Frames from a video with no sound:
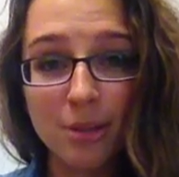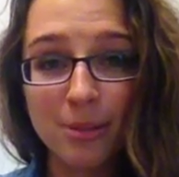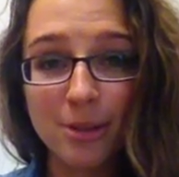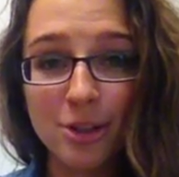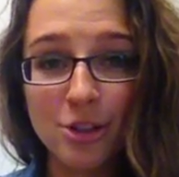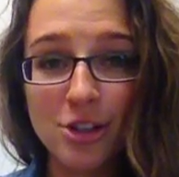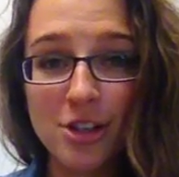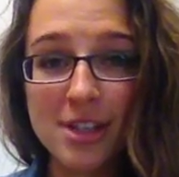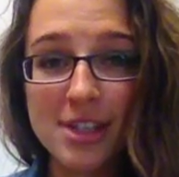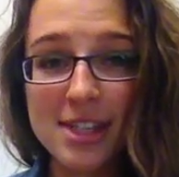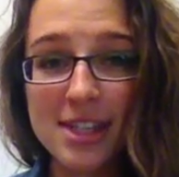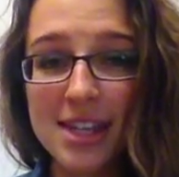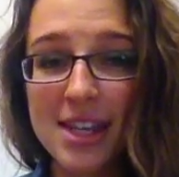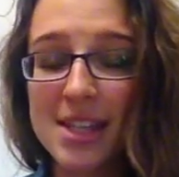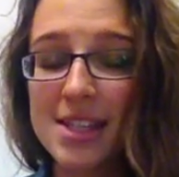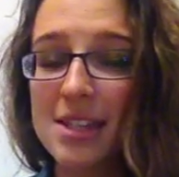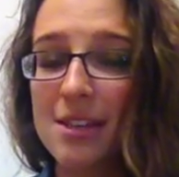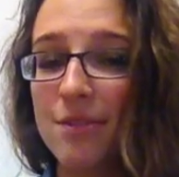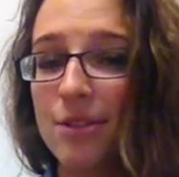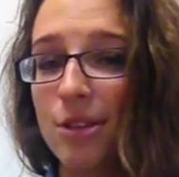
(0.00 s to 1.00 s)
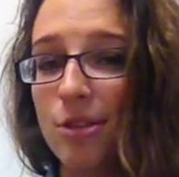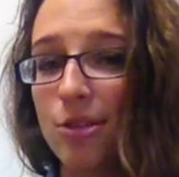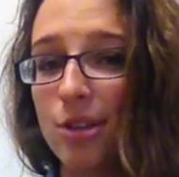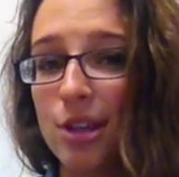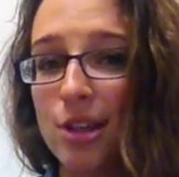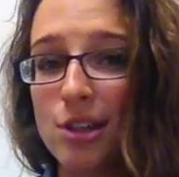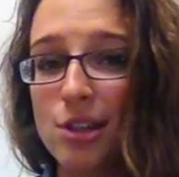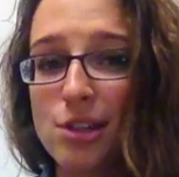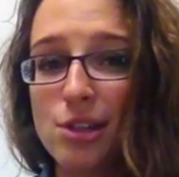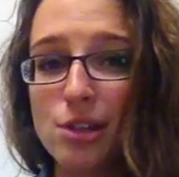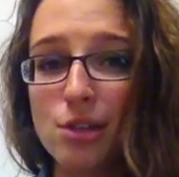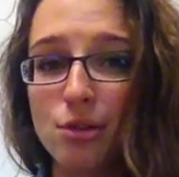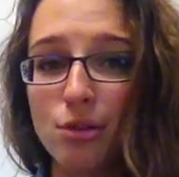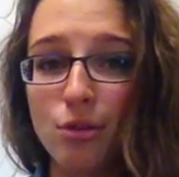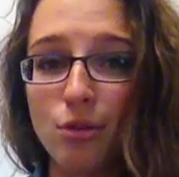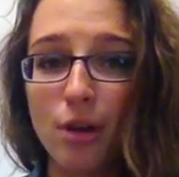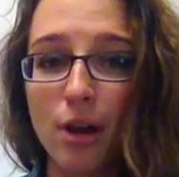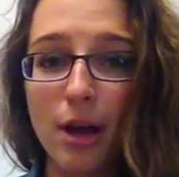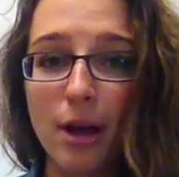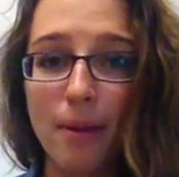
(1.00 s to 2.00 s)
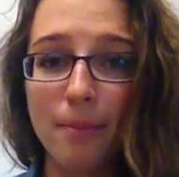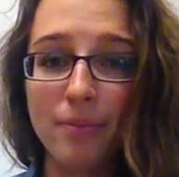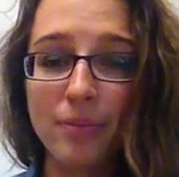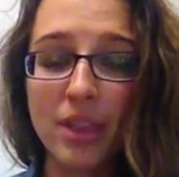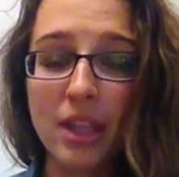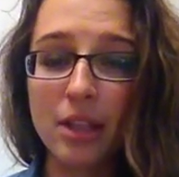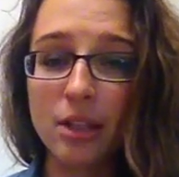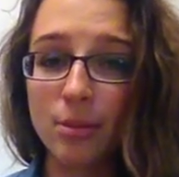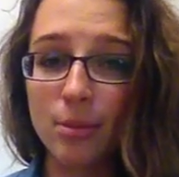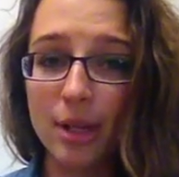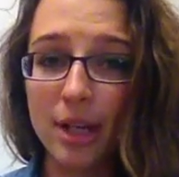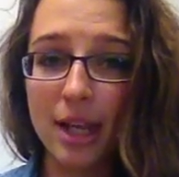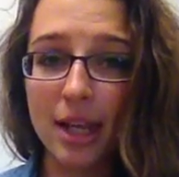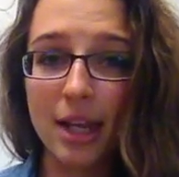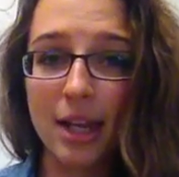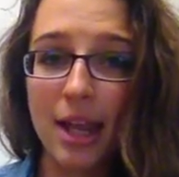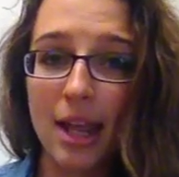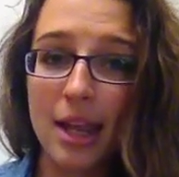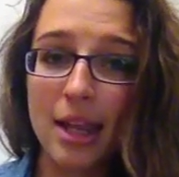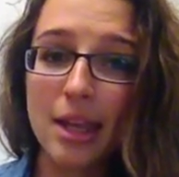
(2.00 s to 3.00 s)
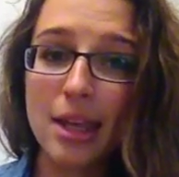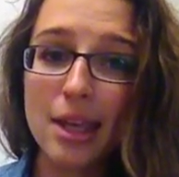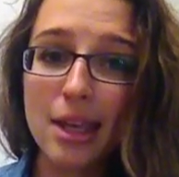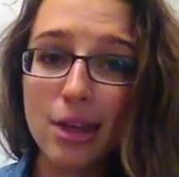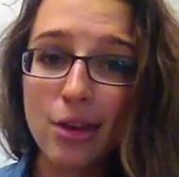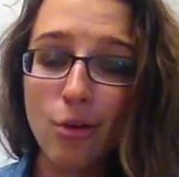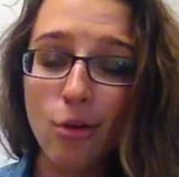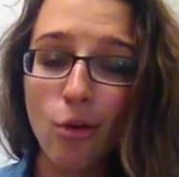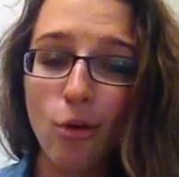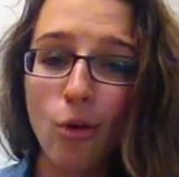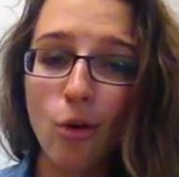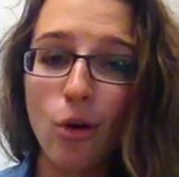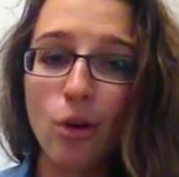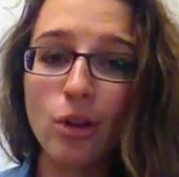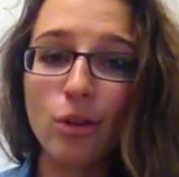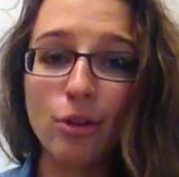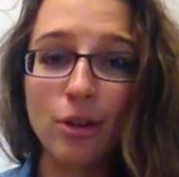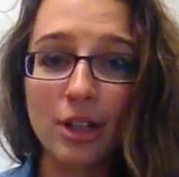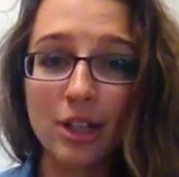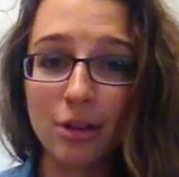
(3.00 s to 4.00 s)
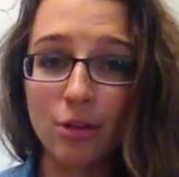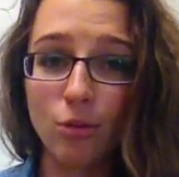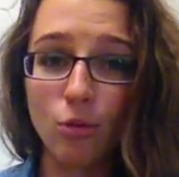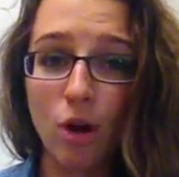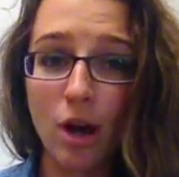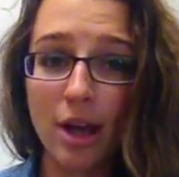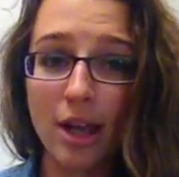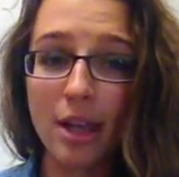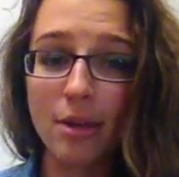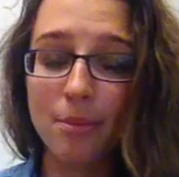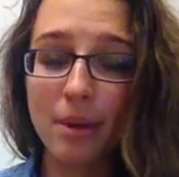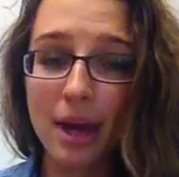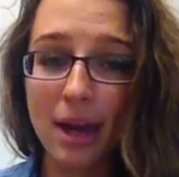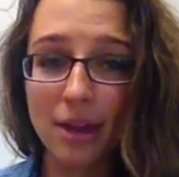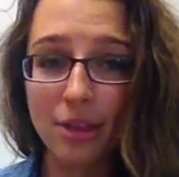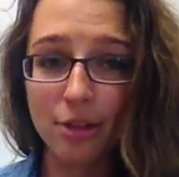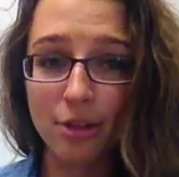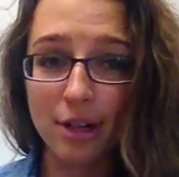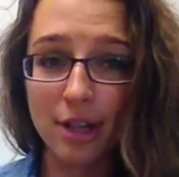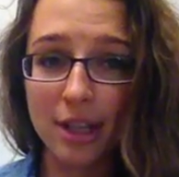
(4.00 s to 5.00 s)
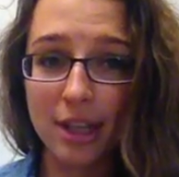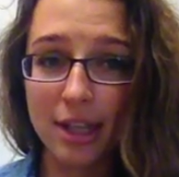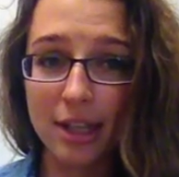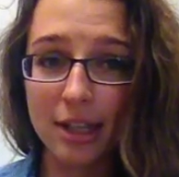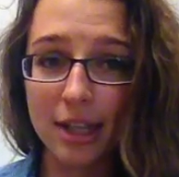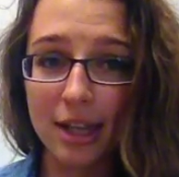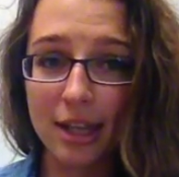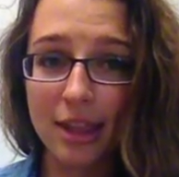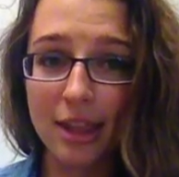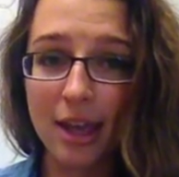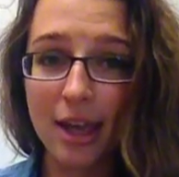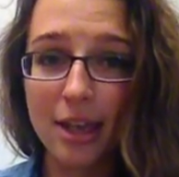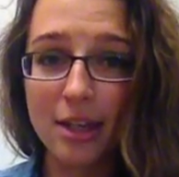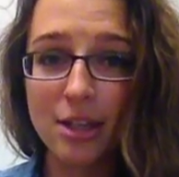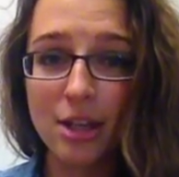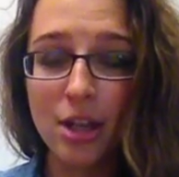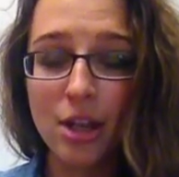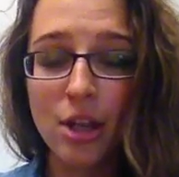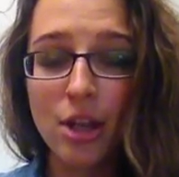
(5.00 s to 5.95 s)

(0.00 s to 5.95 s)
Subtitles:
emergencies if you need to illuminate a keyhole or a walking path or anything like that.